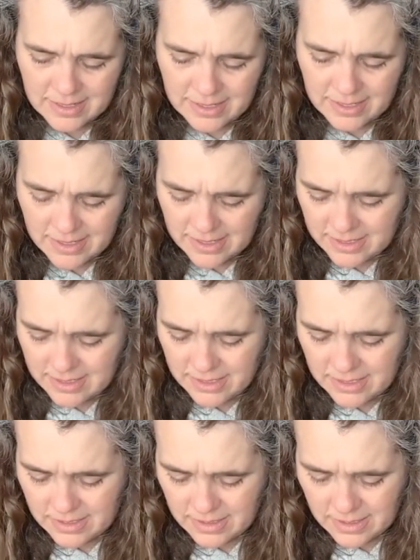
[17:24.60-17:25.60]
And
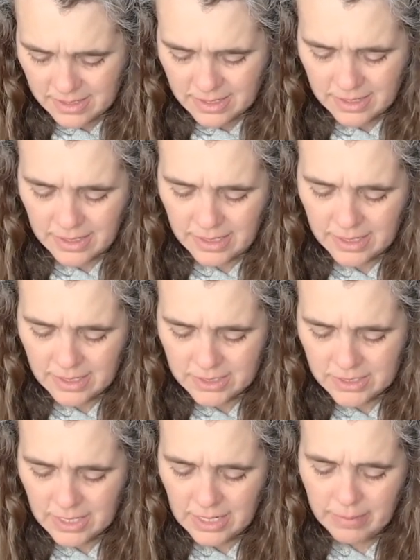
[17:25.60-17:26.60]
it
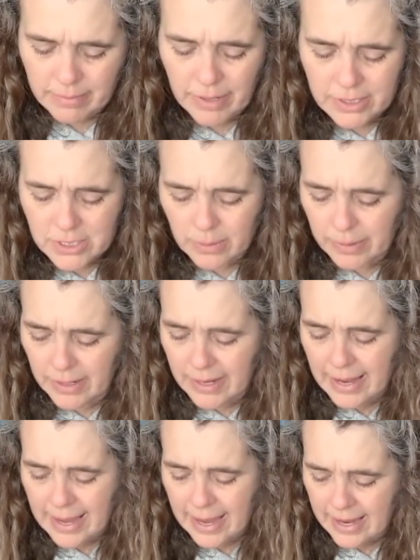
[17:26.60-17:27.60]
is a Musselburgh
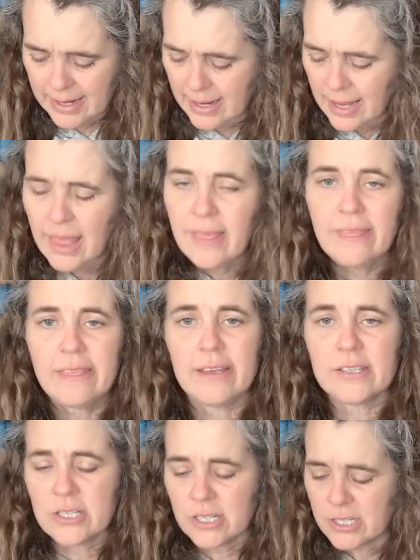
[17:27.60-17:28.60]
hat.
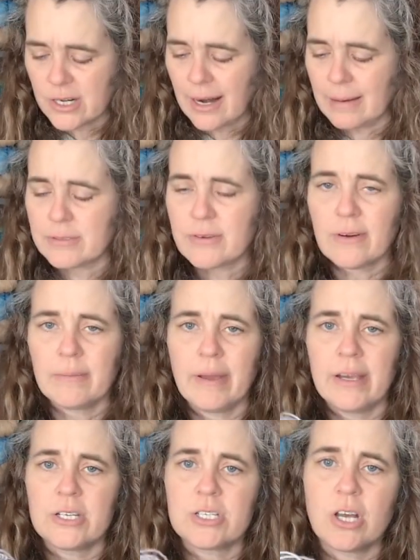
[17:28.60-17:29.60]
These are scraps from
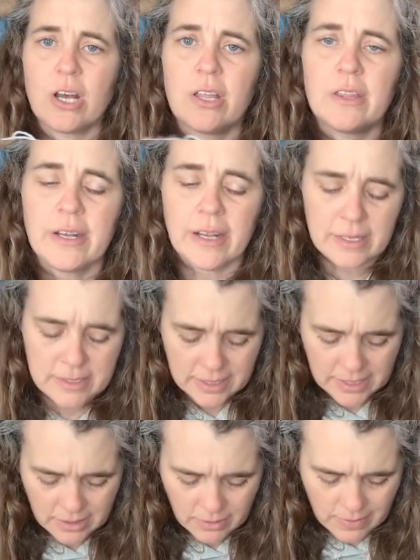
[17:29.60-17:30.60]
my shawl that I
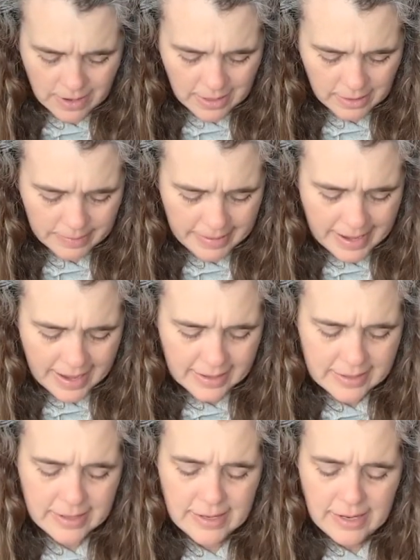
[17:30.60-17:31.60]
did a while
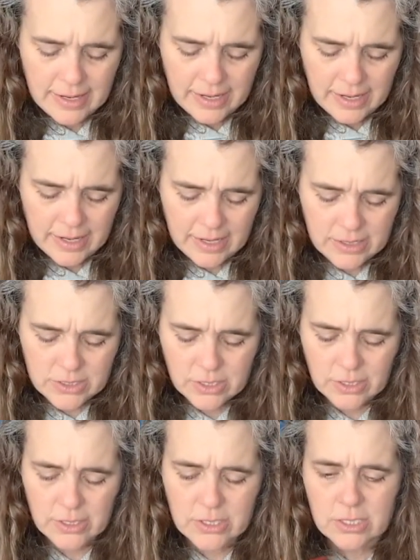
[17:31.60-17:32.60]
back. And
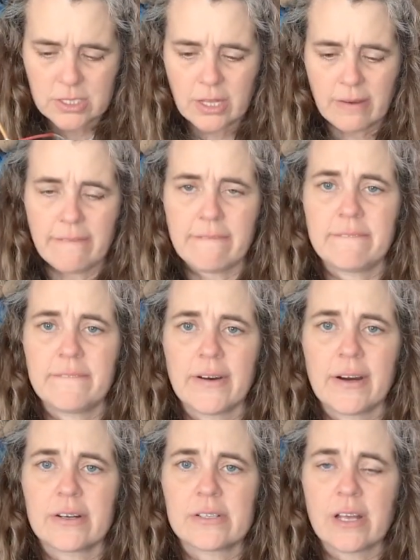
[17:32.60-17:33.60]
so this is the
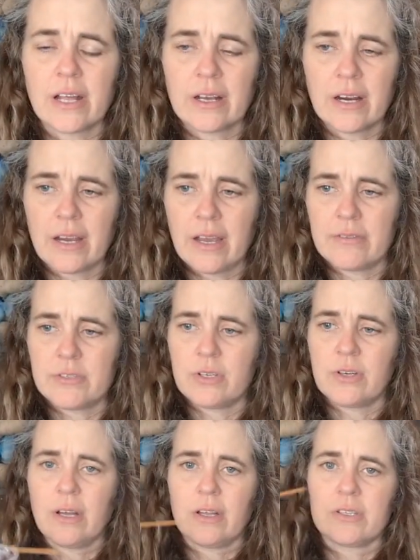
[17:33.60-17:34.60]
first color. I have
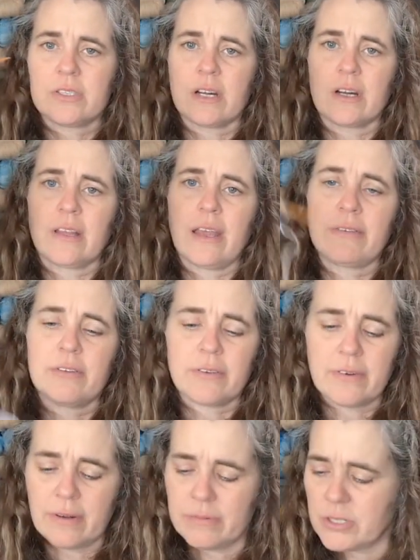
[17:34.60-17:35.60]
two colors that are left
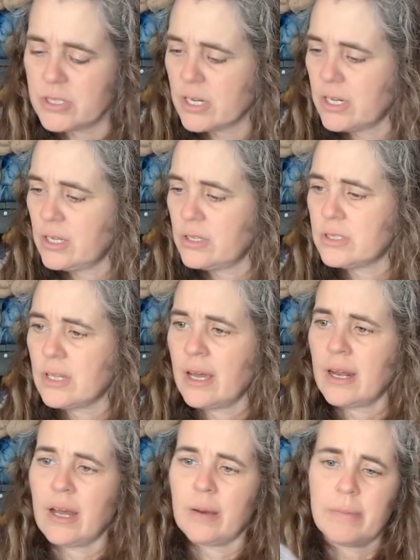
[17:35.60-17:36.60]
over, and I'm just going to use
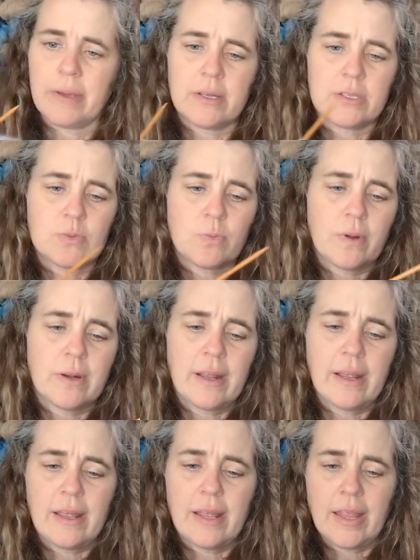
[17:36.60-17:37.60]
that up as one,
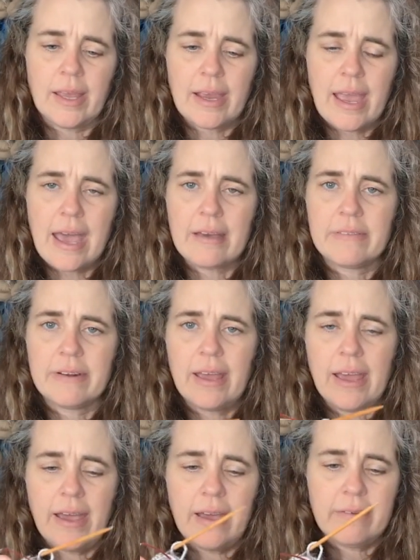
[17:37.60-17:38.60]
like half and
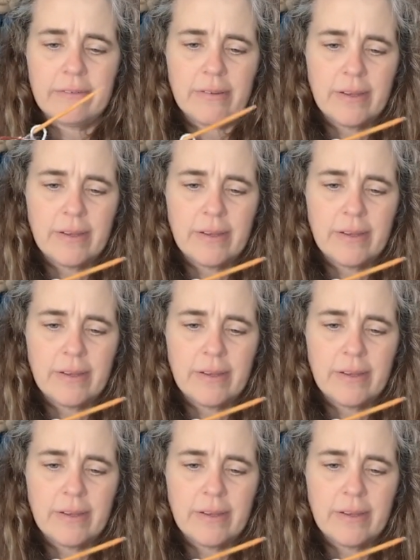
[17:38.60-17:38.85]
half.